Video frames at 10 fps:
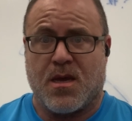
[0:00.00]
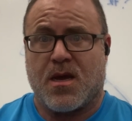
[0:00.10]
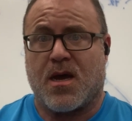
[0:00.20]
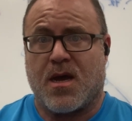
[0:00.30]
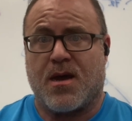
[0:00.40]

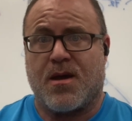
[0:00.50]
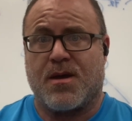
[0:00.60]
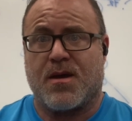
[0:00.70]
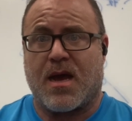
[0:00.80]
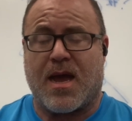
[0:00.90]

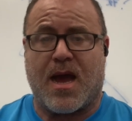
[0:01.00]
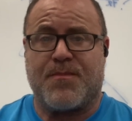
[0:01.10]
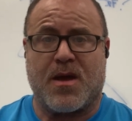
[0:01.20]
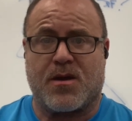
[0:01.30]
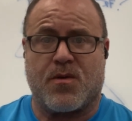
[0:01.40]
I'm
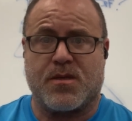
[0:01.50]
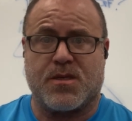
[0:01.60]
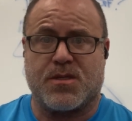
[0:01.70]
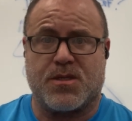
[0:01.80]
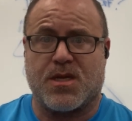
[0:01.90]
not going to
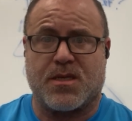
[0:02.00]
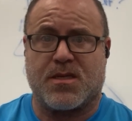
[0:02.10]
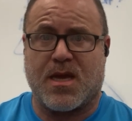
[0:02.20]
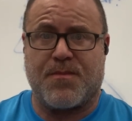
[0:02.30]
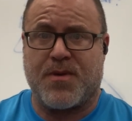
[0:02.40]
suggest
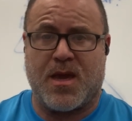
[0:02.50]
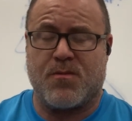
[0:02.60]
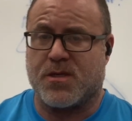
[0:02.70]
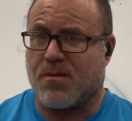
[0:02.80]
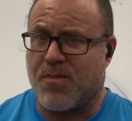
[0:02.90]
that pain
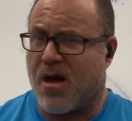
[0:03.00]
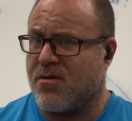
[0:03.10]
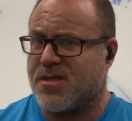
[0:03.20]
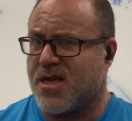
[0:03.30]
was abolished.